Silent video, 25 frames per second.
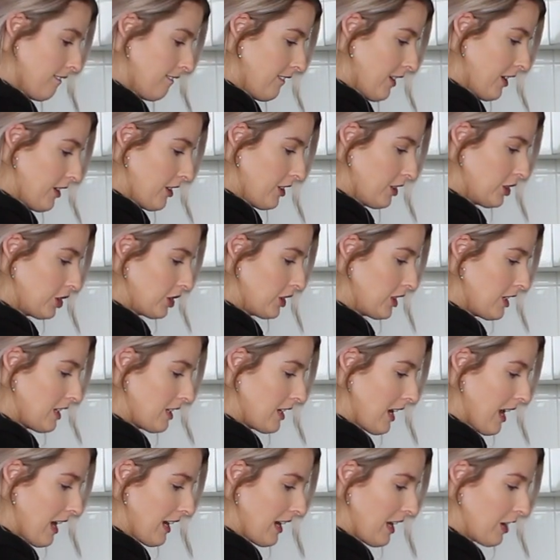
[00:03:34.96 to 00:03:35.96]

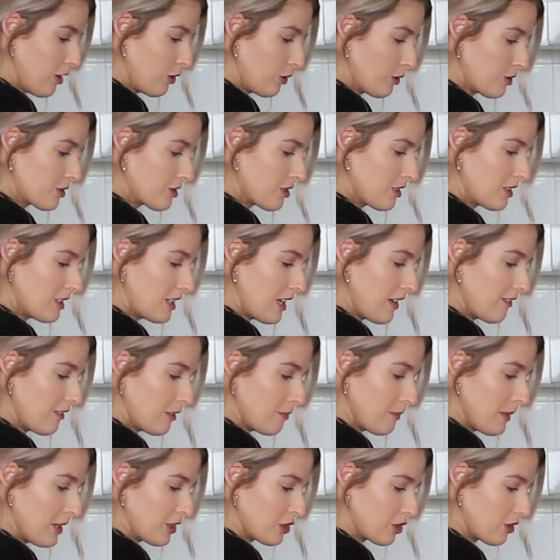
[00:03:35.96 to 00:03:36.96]
version and I also
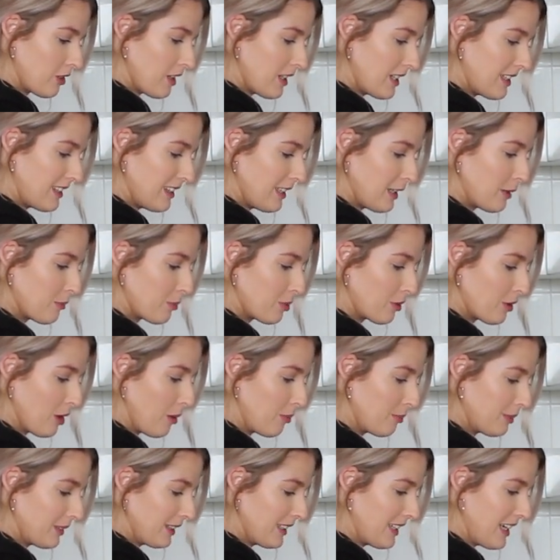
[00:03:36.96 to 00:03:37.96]
never measure anything
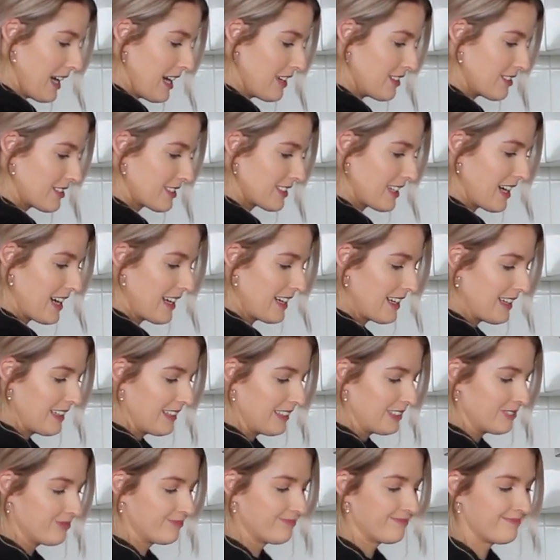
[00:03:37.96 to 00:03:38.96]
properly. I just kind
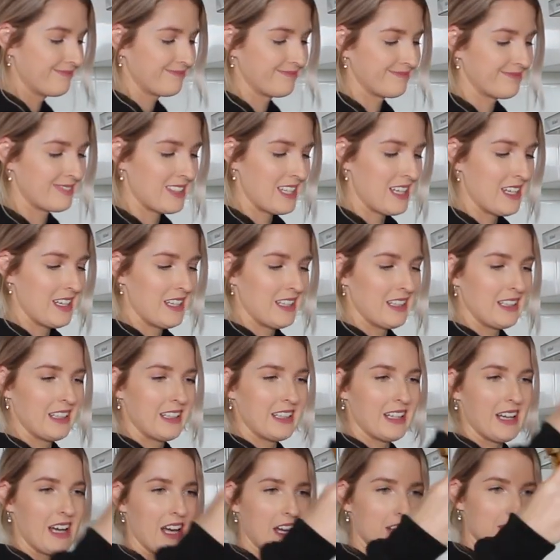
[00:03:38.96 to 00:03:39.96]

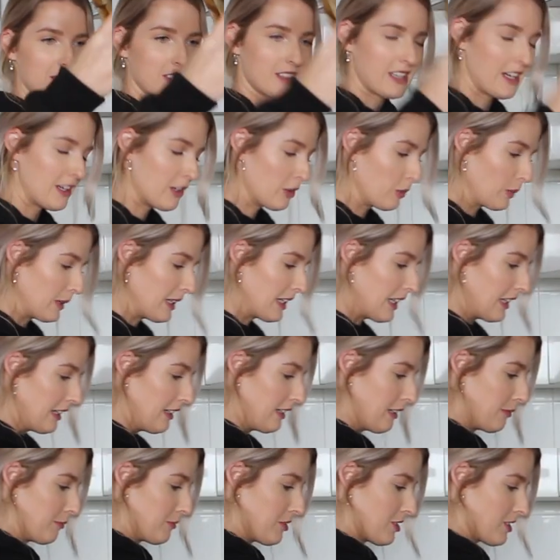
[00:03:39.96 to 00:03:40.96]
of, I just kind of wing it.
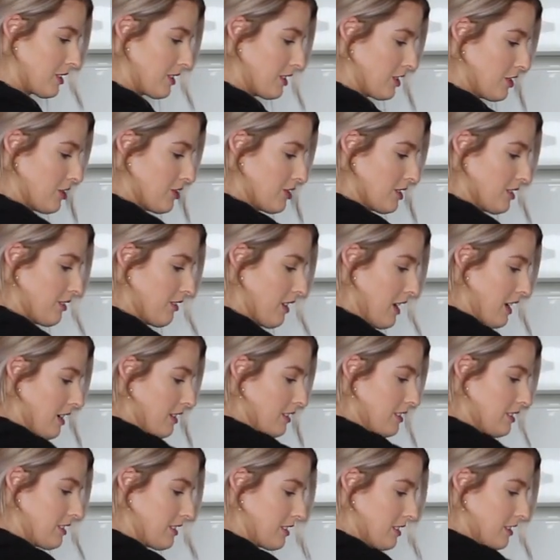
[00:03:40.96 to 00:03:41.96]
I'm just going to use the
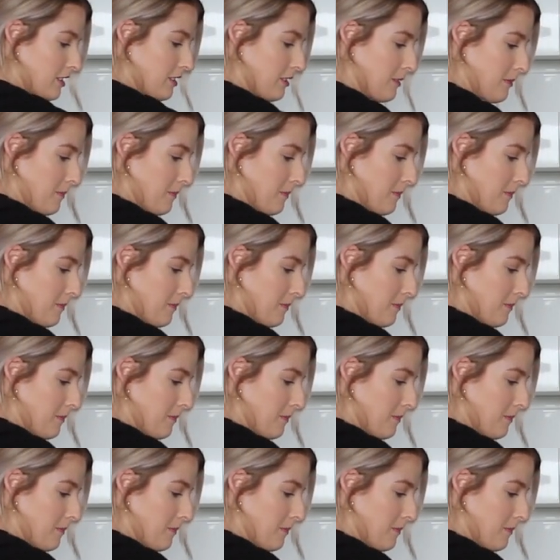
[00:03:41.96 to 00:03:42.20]
rest.